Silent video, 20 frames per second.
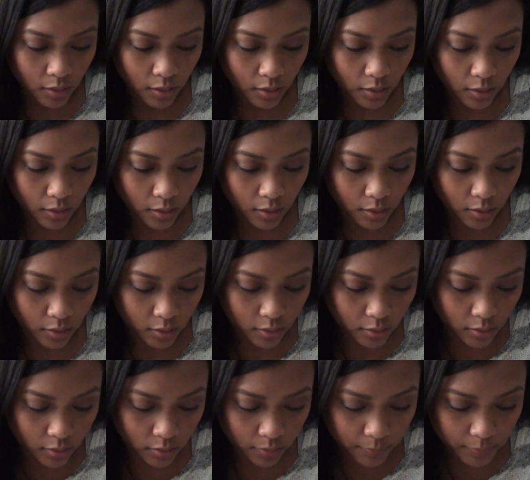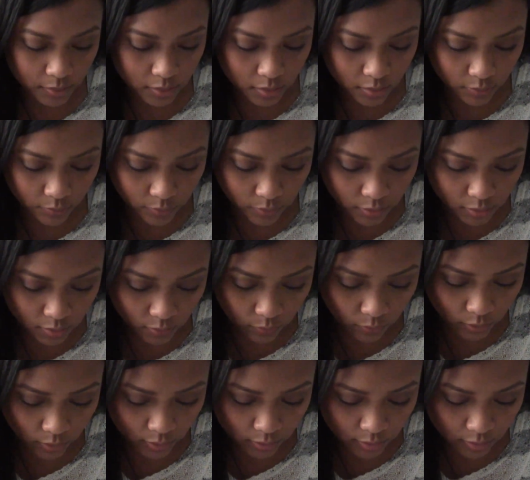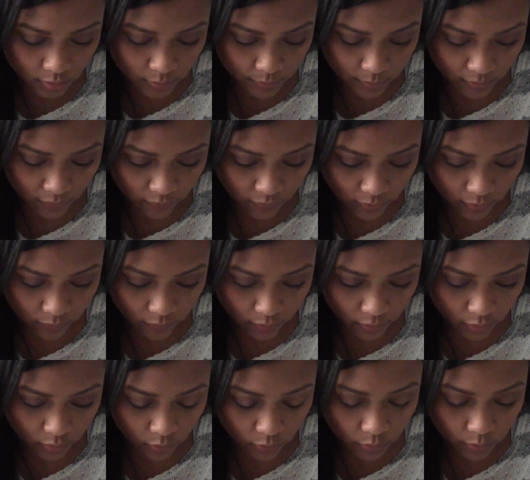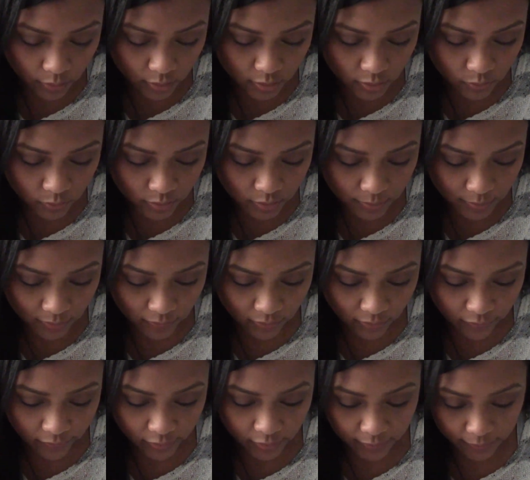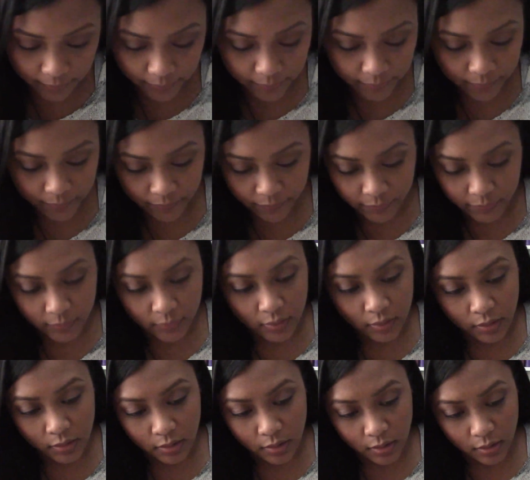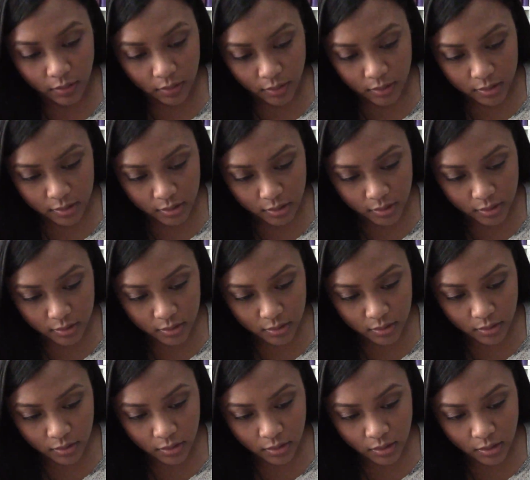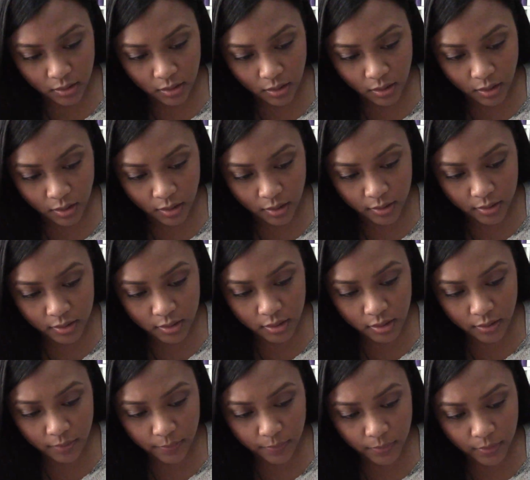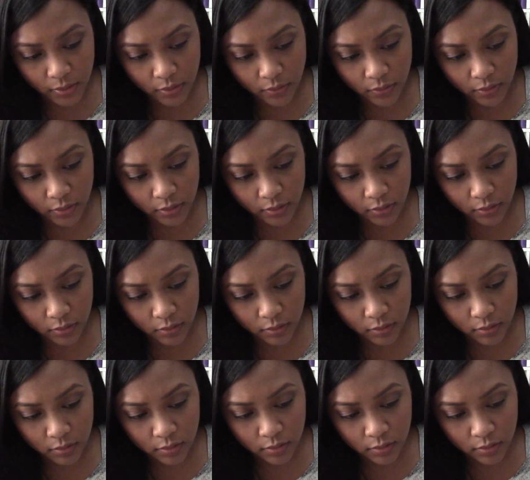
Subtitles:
And let me see, what else is my favorite? Ooh, this one's my favorite. This is the Hunt Imperial.